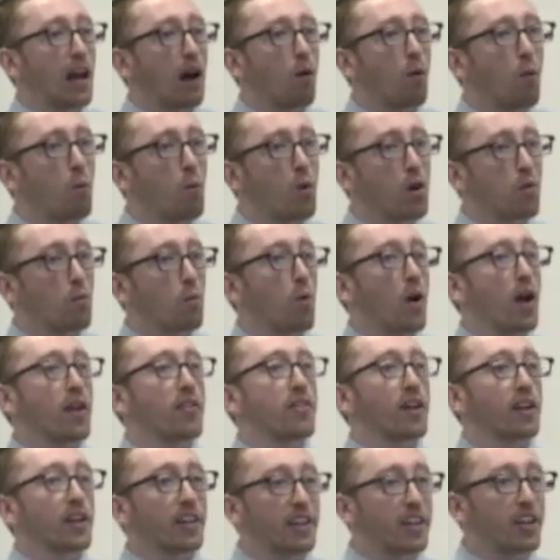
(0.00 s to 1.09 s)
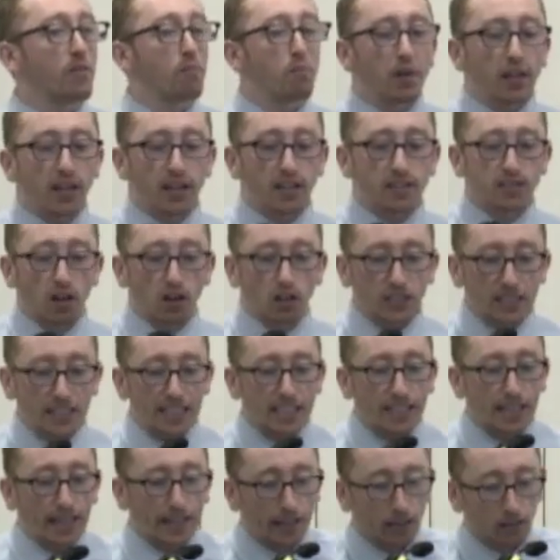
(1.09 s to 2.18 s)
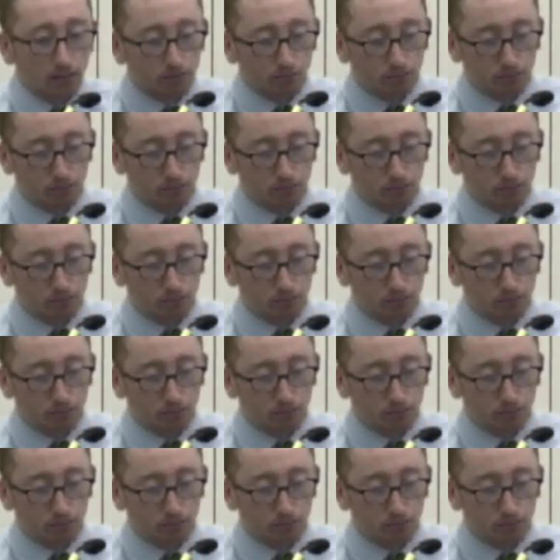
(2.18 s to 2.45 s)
out what way the committees are leaning.